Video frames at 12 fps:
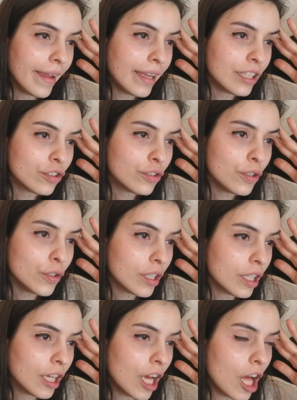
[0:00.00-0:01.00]
It
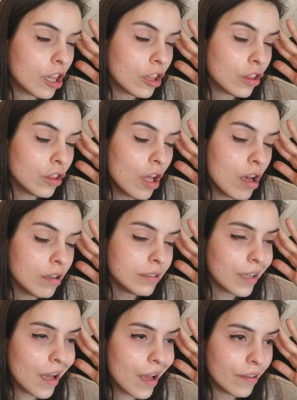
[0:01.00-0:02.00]
took a
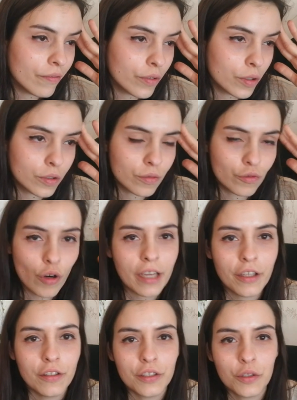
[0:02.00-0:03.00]
long time for
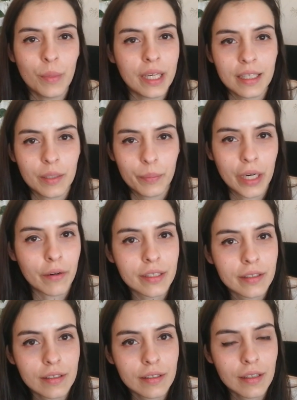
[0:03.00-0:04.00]
Dracula to make an
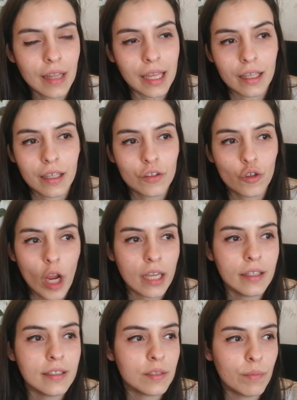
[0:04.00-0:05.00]
appearance. Like,
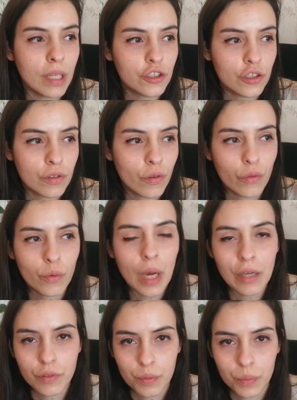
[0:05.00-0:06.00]
Dracula is mentioned
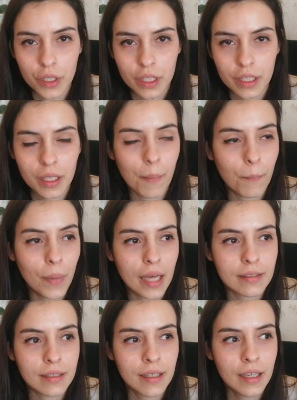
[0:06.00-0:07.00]
throughout the book,
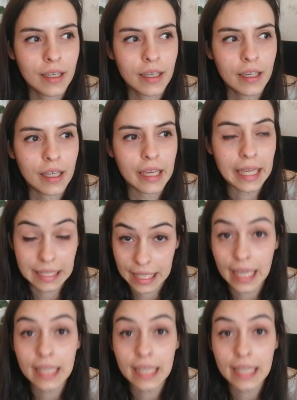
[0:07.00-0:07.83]
but it